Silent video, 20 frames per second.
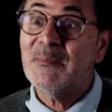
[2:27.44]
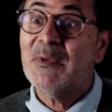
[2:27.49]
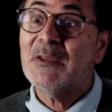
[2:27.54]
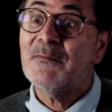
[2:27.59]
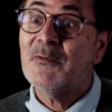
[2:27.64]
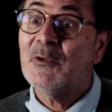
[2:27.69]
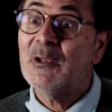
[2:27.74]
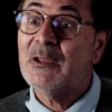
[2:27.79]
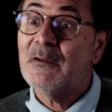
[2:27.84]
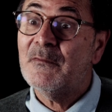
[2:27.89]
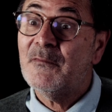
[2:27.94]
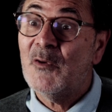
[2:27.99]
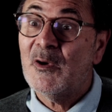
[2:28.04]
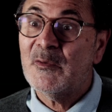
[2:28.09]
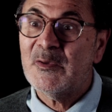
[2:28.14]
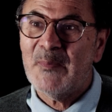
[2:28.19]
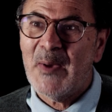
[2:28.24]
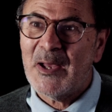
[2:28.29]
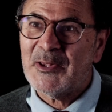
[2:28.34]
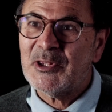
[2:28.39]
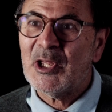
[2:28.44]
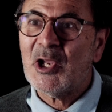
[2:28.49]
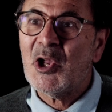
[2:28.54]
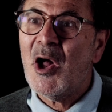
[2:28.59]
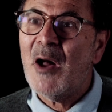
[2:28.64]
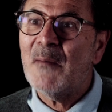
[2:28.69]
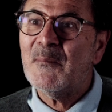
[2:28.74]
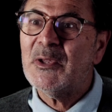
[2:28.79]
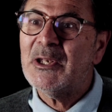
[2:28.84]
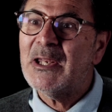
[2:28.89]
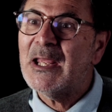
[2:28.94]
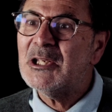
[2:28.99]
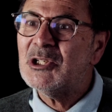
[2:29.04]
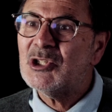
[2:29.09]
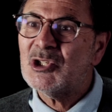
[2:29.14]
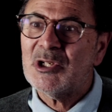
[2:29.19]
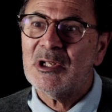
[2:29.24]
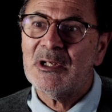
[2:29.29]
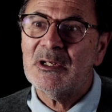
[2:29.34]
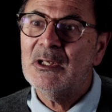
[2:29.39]
be fully informed about the
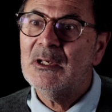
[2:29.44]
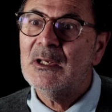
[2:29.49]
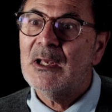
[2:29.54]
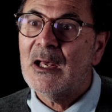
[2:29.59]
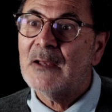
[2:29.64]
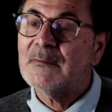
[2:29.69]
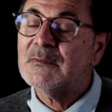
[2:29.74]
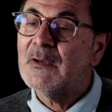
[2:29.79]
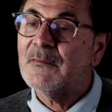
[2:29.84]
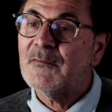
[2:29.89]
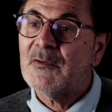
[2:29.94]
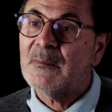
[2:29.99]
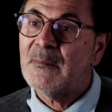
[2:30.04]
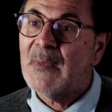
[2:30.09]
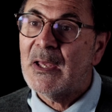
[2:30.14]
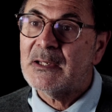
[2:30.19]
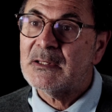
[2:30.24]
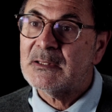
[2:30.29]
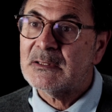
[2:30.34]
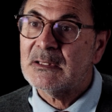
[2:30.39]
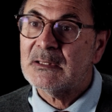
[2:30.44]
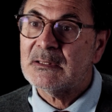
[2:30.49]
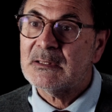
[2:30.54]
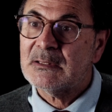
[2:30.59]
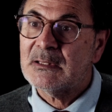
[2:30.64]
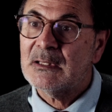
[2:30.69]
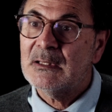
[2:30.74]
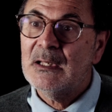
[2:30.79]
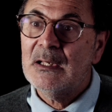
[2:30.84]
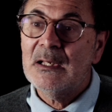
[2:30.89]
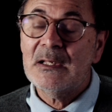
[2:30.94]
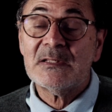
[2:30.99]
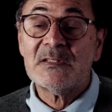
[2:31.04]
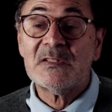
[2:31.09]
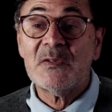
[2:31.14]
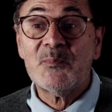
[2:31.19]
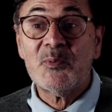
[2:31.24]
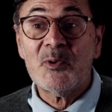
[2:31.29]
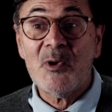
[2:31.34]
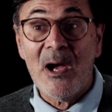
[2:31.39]
combination of different medicines.
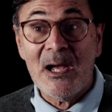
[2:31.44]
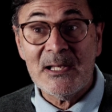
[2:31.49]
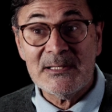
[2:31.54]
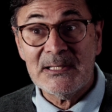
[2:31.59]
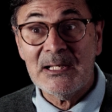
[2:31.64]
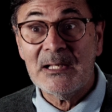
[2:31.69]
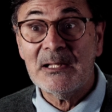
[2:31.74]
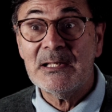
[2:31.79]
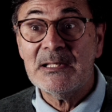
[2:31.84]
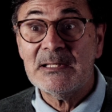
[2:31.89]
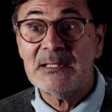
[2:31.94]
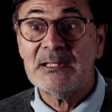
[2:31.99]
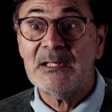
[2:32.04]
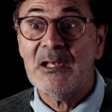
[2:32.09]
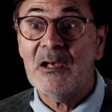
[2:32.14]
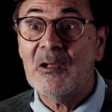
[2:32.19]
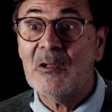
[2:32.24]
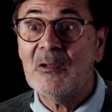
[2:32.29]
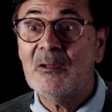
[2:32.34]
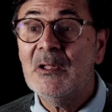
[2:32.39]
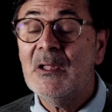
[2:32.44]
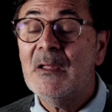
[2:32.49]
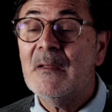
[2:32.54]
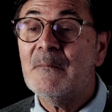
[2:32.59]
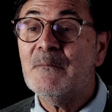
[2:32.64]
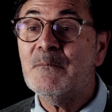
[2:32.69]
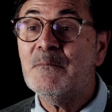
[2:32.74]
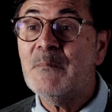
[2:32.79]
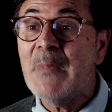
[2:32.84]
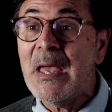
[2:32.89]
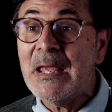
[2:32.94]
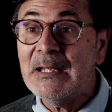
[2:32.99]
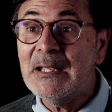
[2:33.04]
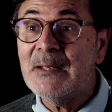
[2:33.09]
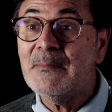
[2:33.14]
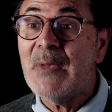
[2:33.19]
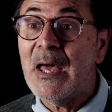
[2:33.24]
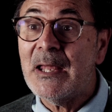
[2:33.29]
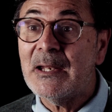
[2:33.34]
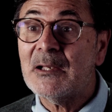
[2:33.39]
Surprisingly so, many
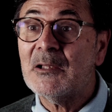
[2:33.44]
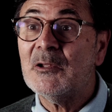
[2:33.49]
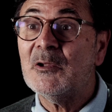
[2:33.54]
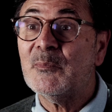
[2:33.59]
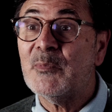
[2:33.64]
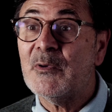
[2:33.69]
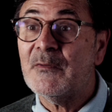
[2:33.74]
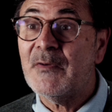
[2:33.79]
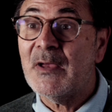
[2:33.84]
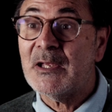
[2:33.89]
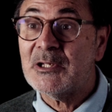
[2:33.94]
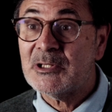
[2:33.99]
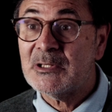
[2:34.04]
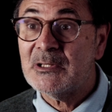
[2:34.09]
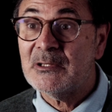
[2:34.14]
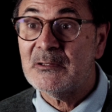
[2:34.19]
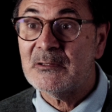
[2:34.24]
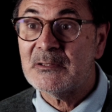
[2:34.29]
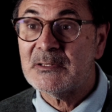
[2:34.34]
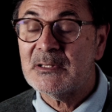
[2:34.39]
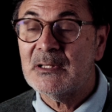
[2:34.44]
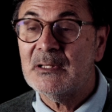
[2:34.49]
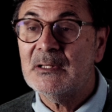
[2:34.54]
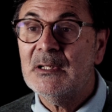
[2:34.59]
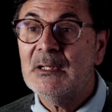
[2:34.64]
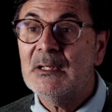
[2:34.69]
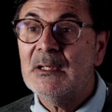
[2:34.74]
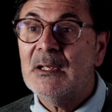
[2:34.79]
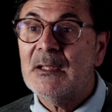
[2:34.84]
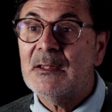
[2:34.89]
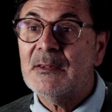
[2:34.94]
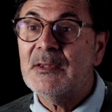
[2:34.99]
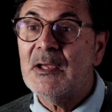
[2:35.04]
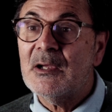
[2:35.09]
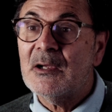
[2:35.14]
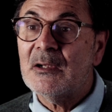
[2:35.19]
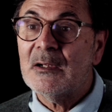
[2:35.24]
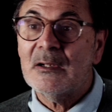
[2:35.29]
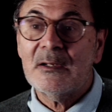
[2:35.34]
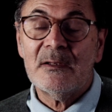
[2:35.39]
medical professionals,
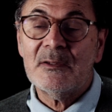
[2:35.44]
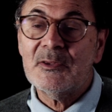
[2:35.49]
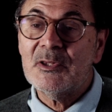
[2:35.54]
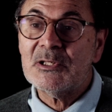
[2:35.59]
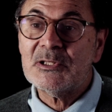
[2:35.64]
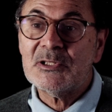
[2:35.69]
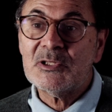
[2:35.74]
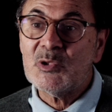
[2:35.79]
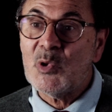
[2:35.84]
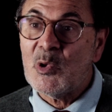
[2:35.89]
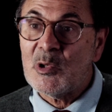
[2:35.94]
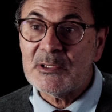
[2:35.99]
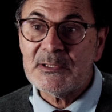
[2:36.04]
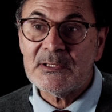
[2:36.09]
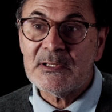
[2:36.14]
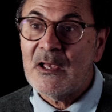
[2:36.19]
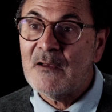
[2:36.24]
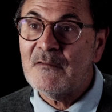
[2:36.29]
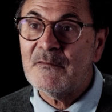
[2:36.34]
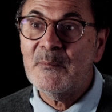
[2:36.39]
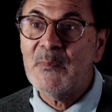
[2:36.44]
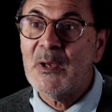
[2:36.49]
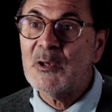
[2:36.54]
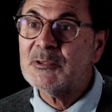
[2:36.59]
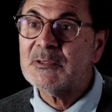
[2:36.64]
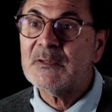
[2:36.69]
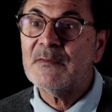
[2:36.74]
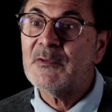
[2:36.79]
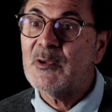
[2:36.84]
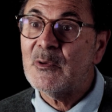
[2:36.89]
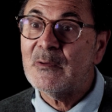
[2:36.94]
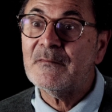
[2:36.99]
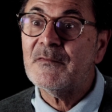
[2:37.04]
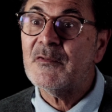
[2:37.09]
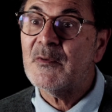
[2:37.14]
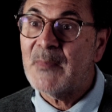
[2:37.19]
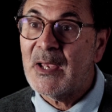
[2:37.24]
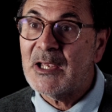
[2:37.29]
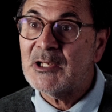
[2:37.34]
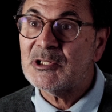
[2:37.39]
the source of most of their
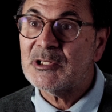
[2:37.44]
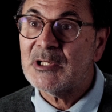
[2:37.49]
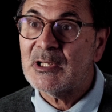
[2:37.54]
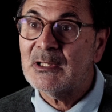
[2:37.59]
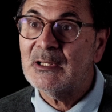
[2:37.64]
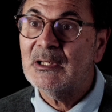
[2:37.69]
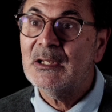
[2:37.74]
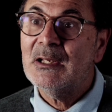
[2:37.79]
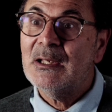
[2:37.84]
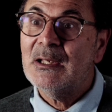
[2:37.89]
information